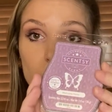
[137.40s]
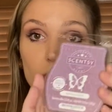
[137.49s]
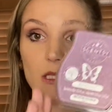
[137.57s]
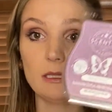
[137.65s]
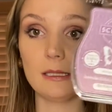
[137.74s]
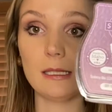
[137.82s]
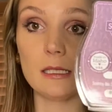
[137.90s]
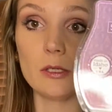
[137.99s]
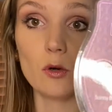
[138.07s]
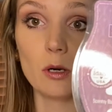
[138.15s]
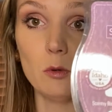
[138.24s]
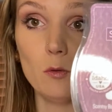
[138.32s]
This is a
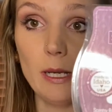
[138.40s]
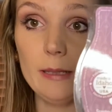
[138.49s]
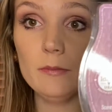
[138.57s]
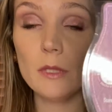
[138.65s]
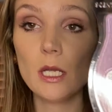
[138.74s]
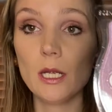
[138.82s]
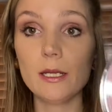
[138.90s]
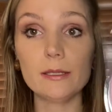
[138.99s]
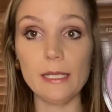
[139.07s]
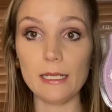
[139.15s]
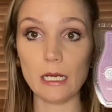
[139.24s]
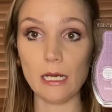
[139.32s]
normal one.
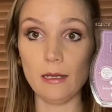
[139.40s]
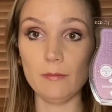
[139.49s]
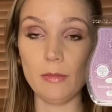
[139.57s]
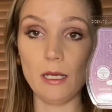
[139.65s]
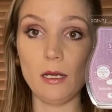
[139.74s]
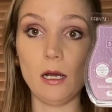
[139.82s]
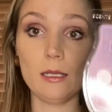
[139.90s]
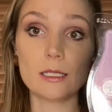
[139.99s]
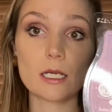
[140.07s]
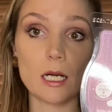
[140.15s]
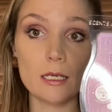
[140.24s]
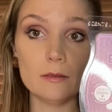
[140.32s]
They come a la
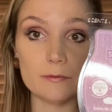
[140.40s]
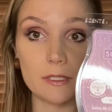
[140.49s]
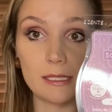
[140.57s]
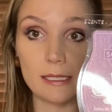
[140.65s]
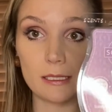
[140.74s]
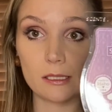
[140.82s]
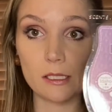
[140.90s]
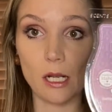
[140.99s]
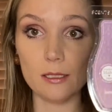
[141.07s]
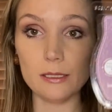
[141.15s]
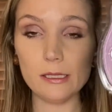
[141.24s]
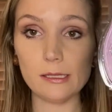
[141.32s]
carte for
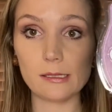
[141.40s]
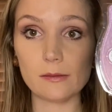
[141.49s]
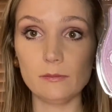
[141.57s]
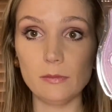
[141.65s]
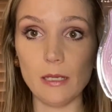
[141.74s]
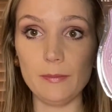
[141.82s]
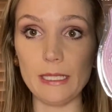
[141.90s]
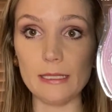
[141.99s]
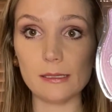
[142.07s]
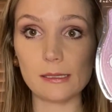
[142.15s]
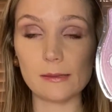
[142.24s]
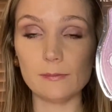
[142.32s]
$6 a
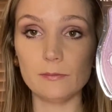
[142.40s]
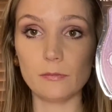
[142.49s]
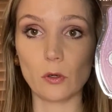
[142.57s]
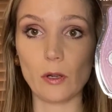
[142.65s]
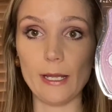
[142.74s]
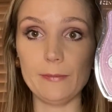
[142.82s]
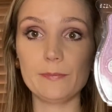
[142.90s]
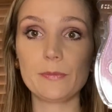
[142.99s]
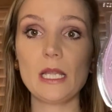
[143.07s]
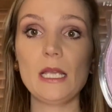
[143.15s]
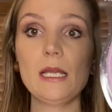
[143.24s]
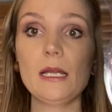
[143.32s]
piece. Okay.
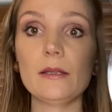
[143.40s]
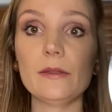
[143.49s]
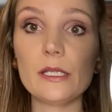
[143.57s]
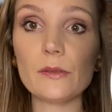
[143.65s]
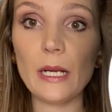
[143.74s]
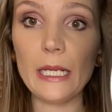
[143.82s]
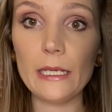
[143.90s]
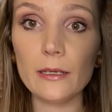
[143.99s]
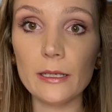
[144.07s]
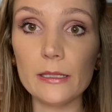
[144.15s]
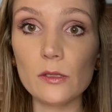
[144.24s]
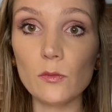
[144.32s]
This right here
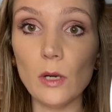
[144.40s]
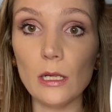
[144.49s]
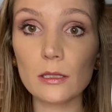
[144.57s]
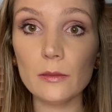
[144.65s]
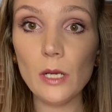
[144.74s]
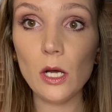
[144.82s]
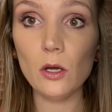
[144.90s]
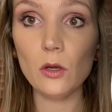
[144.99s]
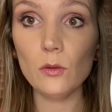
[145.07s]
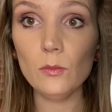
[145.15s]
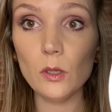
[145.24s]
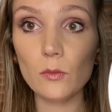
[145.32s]
is Welcome
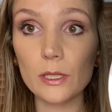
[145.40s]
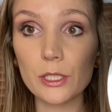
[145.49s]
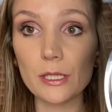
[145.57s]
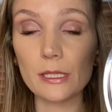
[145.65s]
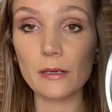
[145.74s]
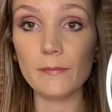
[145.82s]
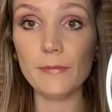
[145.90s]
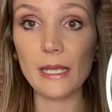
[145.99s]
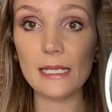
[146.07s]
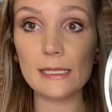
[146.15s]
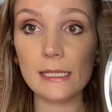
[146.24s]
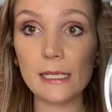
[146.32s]
Home, which is an
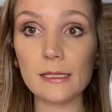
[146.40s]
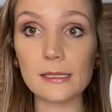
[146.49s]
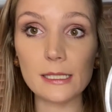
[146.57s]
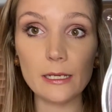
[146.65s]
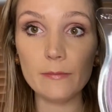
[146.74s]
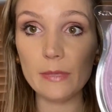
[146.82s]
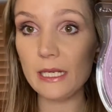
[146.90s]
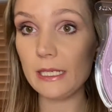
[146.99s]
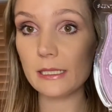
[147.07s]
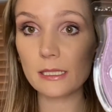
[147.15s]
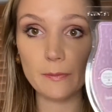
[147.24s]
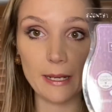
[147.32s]
amazing cinnamony,
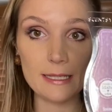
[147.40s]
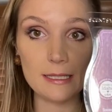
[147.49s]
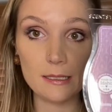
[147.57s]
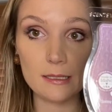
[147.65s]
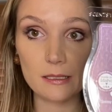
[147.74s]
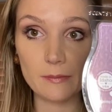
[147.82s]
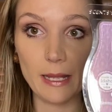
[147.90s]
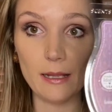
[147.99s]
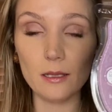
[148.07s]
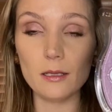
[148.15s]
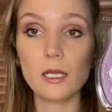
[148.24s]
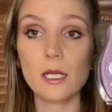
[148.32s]
spicy
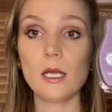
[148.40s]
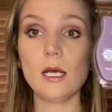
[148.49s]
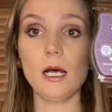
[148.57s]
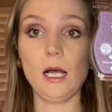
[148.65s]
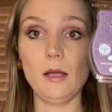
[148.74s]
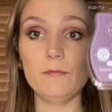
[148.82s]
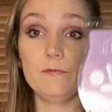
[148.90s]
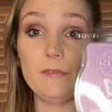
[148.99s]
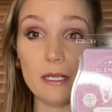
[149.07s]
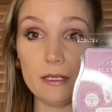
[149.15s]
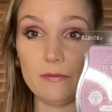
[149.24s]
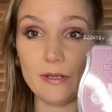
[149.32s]
smell.
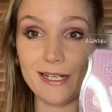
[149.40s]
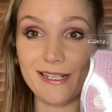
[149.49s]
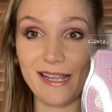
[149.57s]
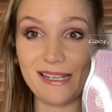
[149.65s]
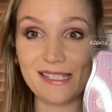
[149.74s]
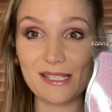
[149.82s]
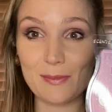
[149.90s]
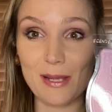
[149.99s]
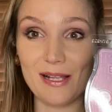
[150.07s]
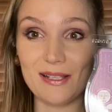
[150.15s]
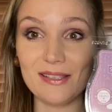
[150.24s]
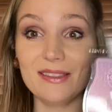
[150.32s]
Very, very nice
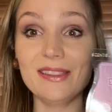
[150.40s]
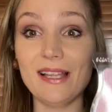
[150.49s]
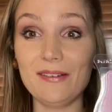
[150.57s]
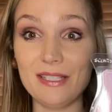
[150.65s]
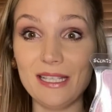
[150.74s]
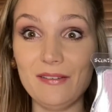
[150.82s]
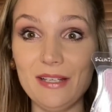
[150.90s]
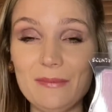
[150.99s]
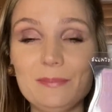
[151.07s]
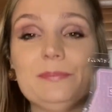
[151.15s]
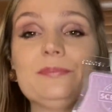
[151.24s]
smell. Love it, love it.